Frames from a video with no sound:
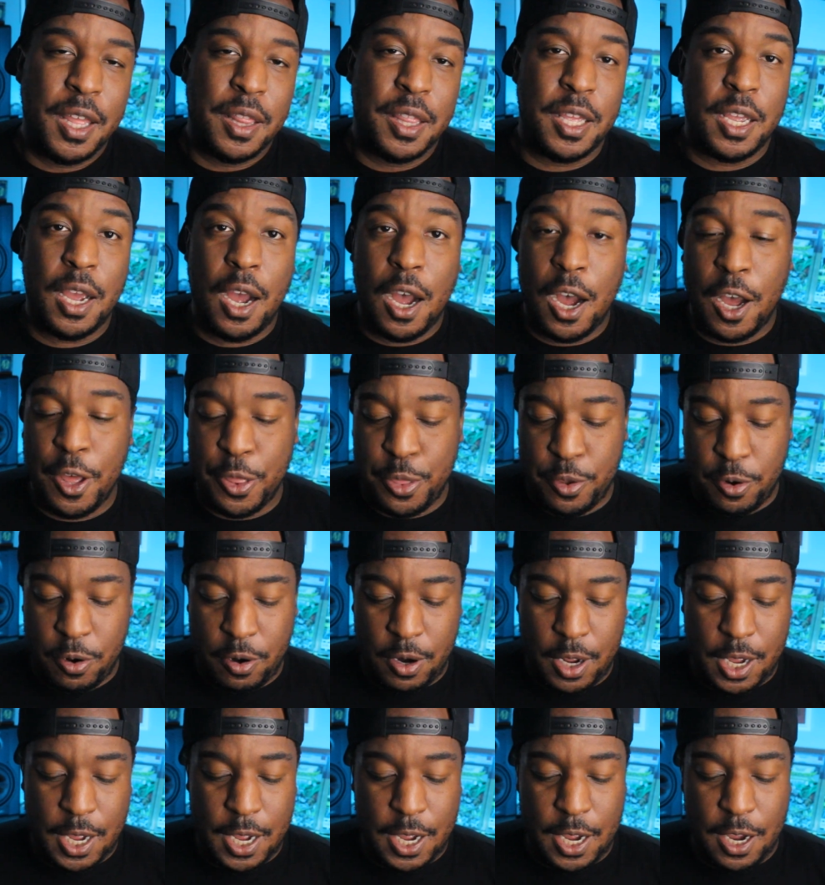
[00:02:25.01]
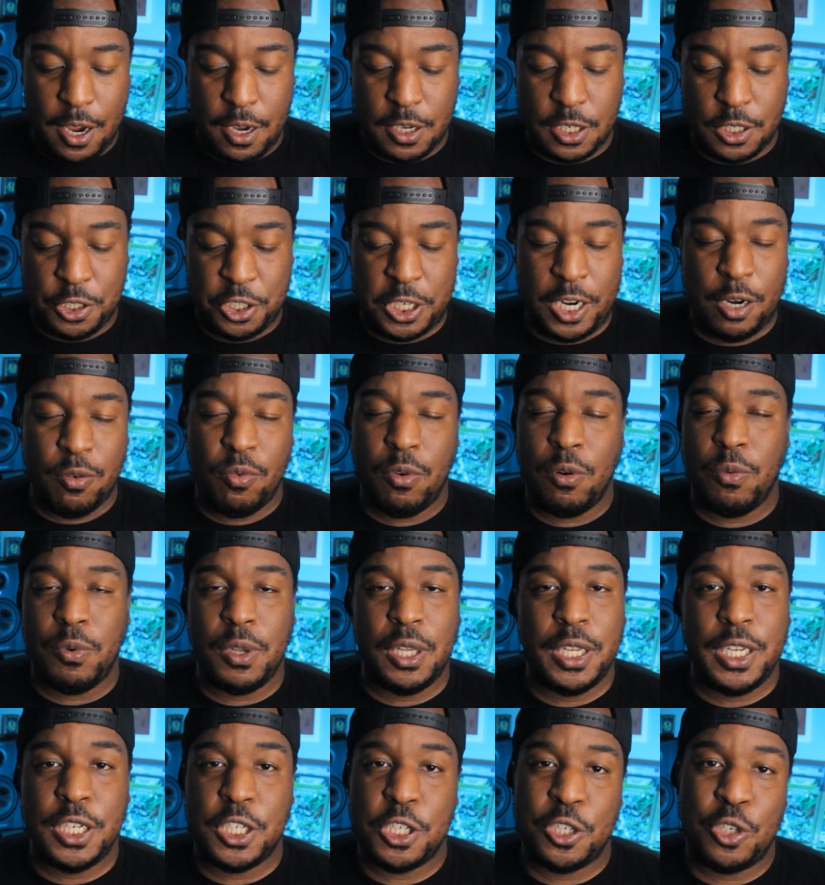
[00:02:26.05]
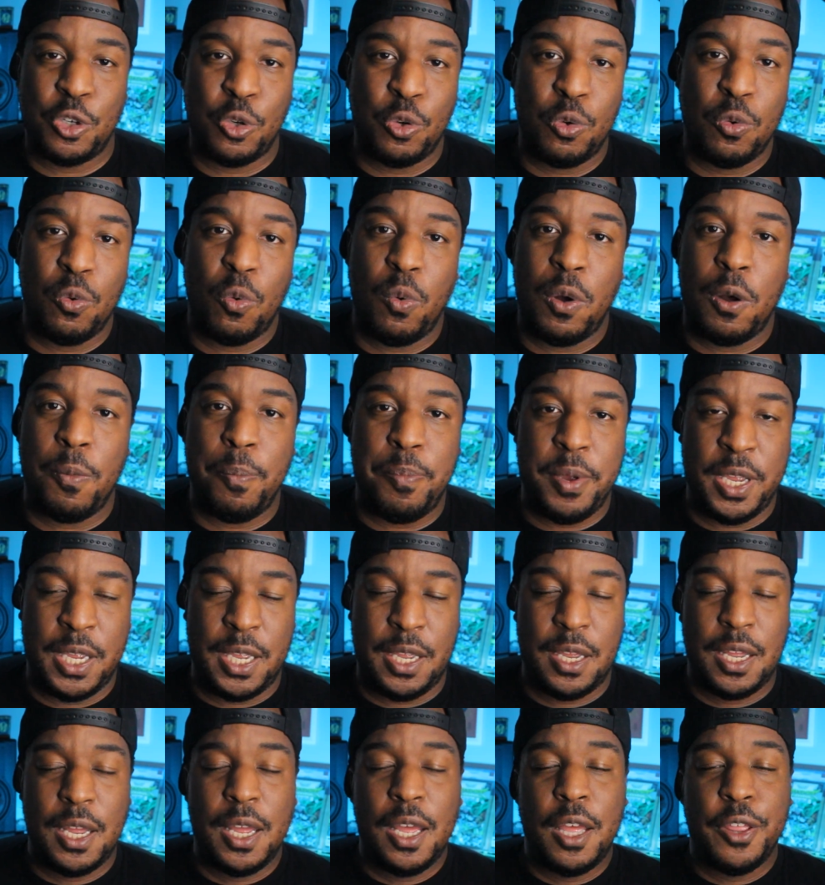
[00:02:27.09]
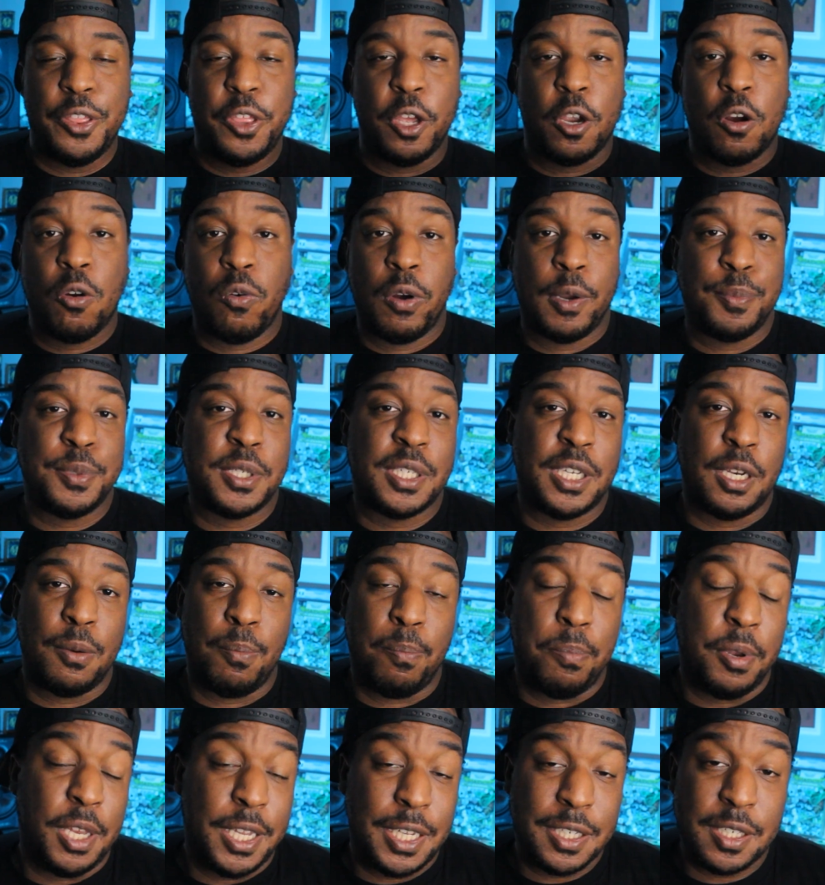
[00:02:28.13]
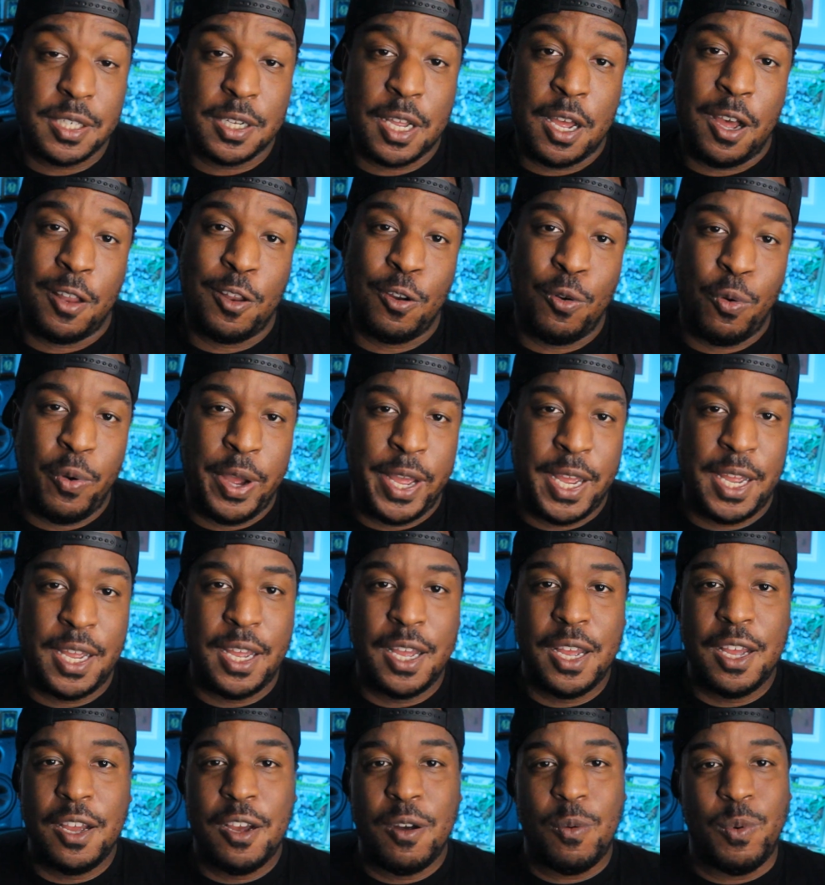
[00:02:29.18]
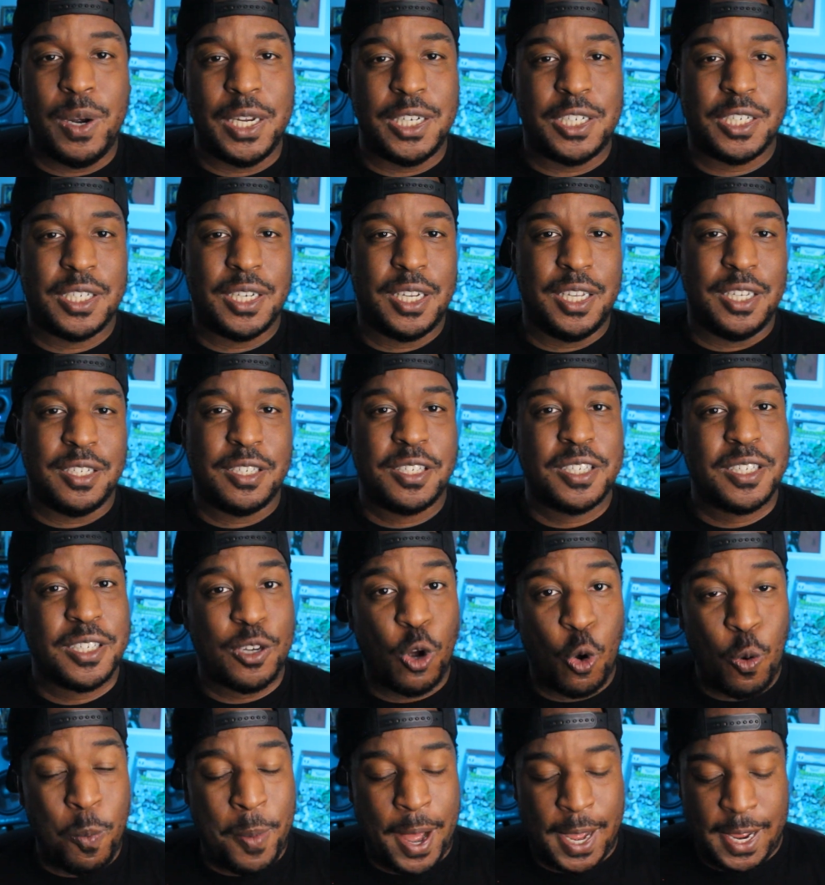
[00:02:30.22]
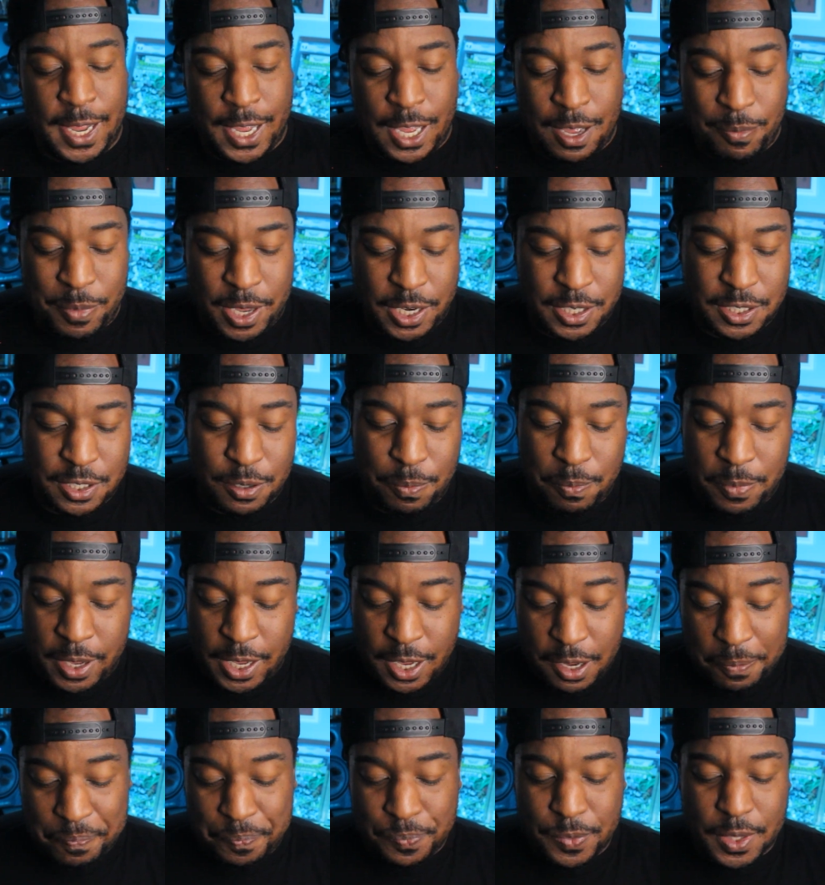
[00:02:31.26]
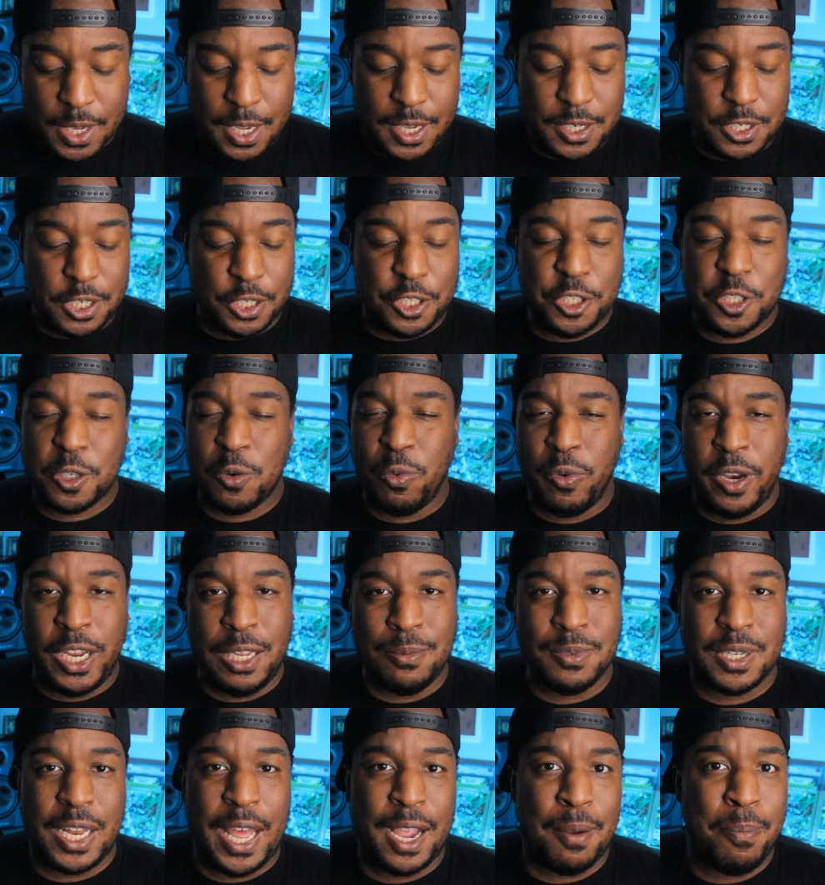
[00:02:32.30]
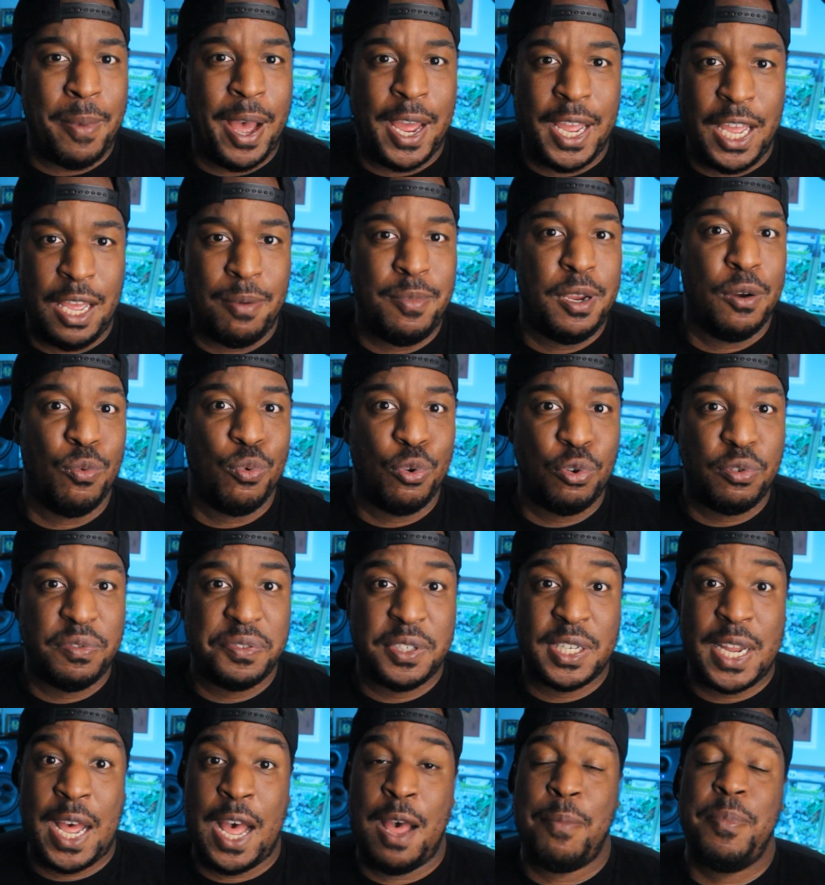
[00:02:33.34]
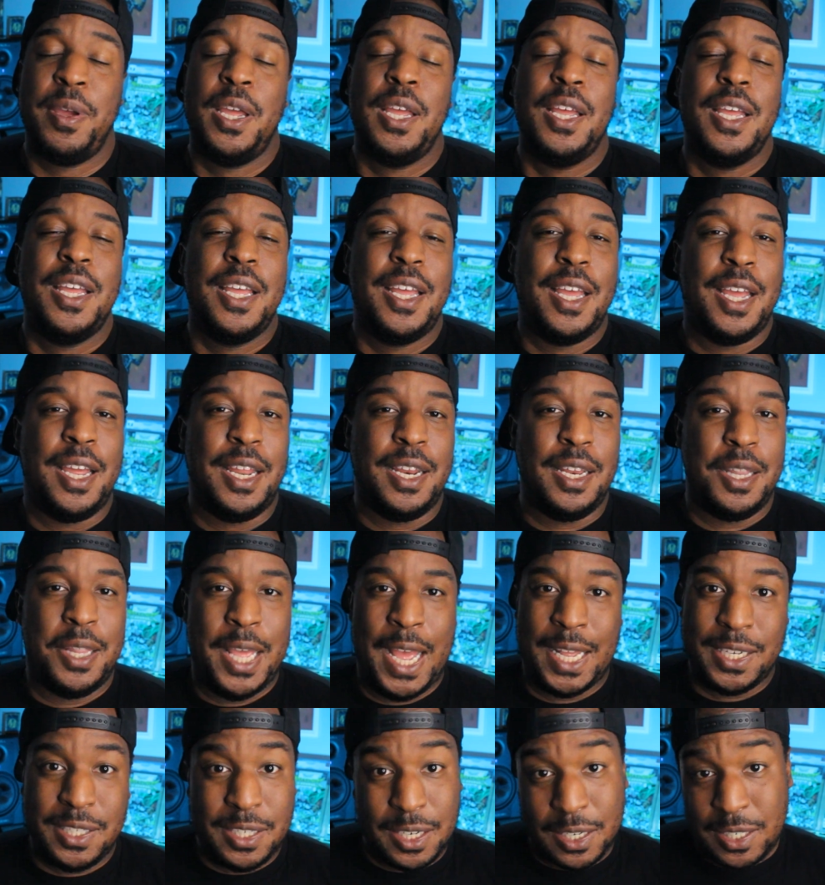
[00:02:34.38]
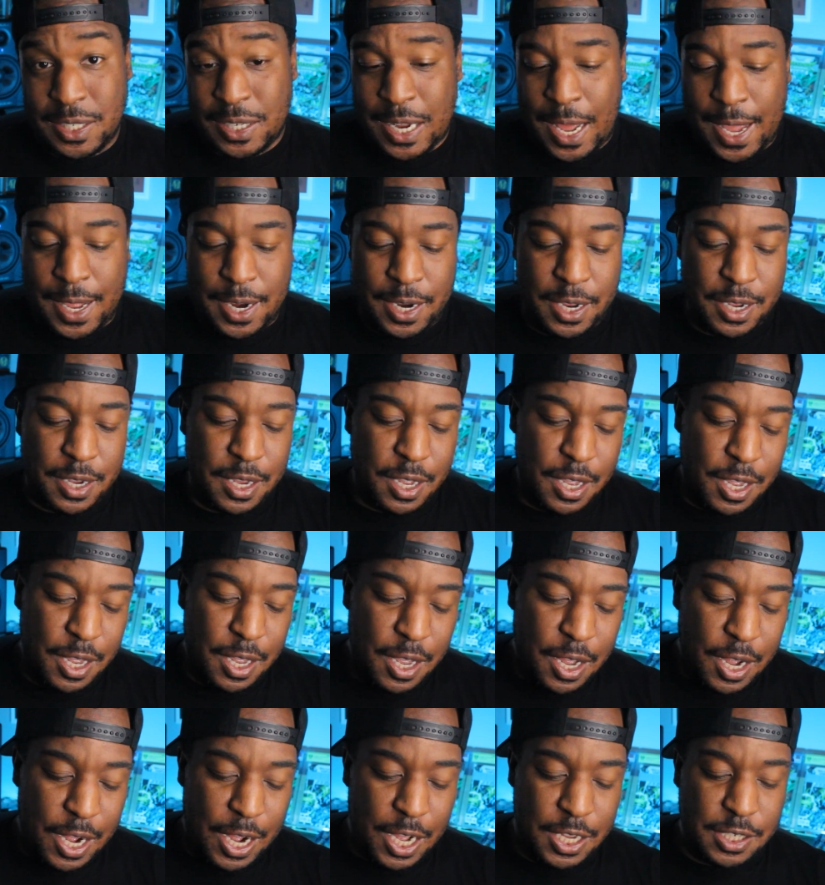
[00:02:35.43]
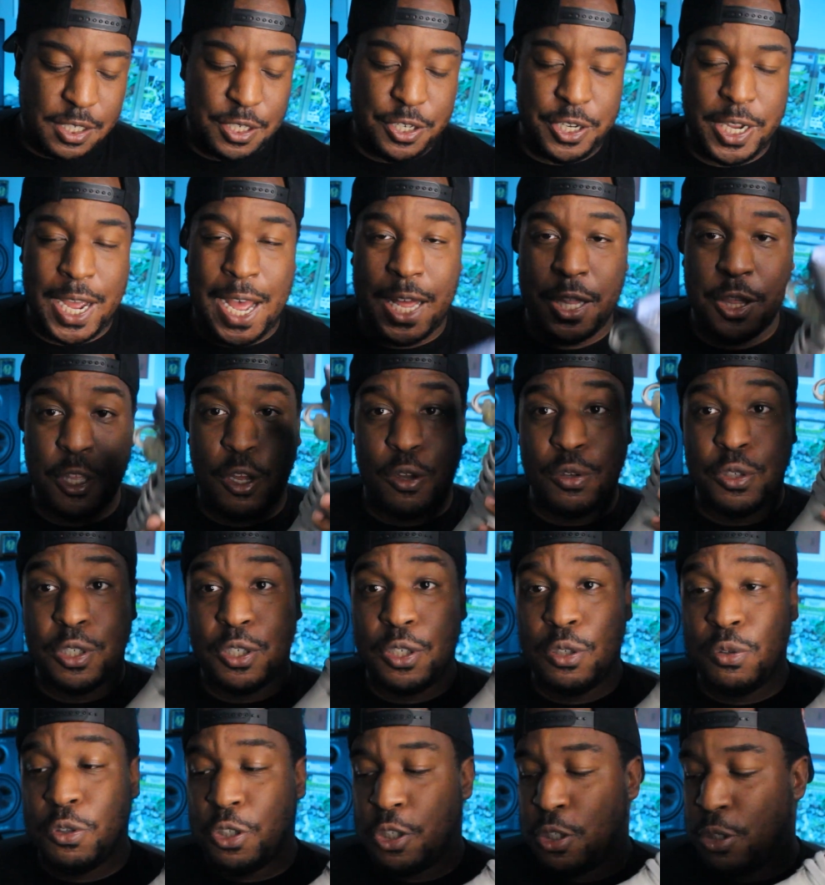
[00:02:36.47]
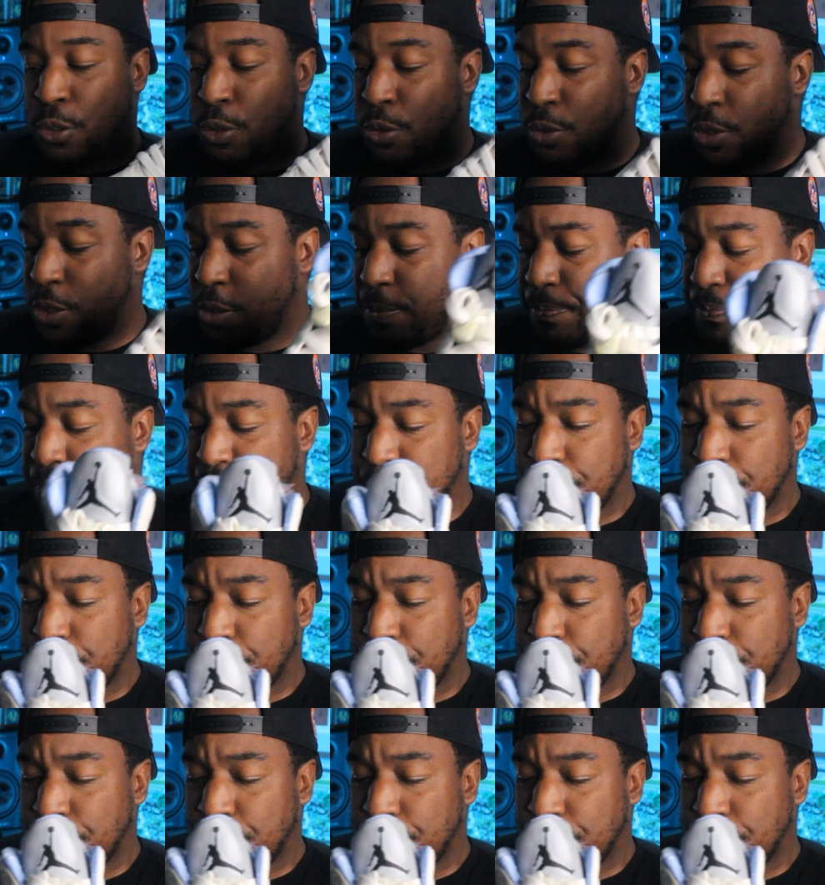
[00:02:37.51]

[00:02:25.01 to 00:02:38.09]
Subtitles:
The other general release shoe will be the Crimson Bliss colorway, which is so Miami to me. It just screams like Miami rooftop, and that's exciting. So you got those 2 shoes.